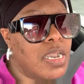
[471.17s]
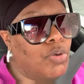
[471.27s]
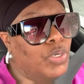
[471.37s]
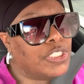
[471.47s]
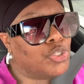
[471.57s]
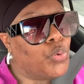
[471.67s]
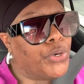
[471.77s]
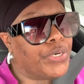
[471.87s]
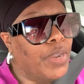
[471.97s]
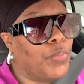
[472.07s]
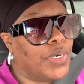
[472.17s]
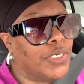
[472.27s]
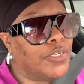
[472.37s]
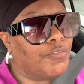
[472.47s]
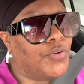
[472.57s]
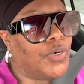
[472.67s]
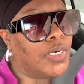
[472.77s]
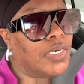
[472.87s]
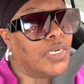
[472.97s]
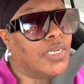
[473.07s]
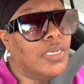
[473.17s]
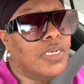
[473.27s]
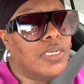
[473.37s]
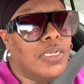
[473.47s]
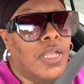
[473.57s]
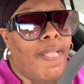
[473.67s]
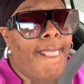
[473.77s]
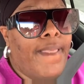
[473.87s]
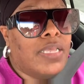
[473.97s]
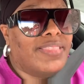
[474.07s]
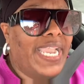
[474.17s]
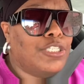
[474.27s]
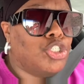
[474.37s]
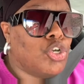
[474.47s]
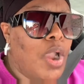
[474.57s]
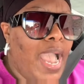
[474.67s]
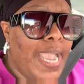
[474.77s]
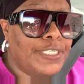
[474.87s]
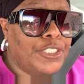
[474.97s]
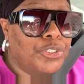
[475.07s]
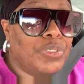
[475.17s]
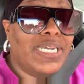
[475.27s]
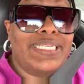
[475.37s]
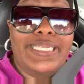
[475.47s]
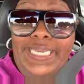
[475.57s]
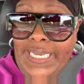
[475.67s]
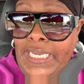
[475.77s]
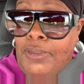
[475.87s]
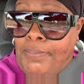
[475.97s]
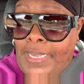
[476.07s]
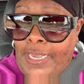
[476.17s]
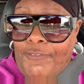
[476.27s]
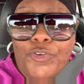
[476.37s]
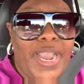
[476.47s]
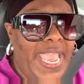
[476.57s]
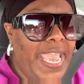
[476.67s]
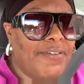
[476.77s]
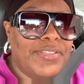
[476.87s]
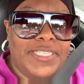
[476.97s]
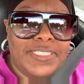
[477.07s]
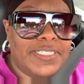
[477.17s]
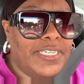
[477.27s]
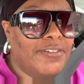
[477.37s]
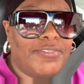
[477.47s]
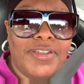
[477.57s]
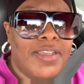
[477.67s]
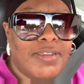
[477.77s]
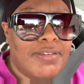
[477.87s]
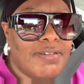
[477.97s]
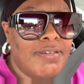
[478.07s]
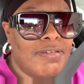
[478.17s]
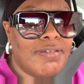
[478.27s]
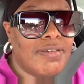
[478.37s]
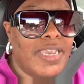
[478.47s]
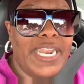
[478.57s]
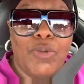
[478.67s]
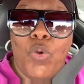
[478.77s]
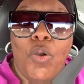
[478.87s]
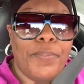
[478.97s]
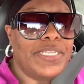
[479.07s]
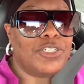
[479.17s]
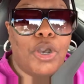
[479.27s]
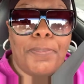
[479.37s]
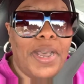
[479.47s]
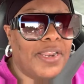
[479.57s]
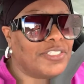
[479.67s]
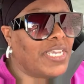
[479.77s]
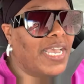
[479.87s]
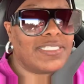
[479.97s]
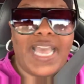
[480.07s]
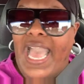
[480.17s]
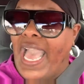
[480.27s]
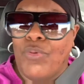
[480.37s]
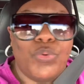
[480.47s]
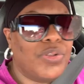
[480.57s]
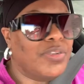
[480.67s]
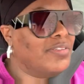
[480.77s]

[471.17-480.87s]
what's the word I want to look for? They try to condemn me for having this gift and they want me to apologize. I will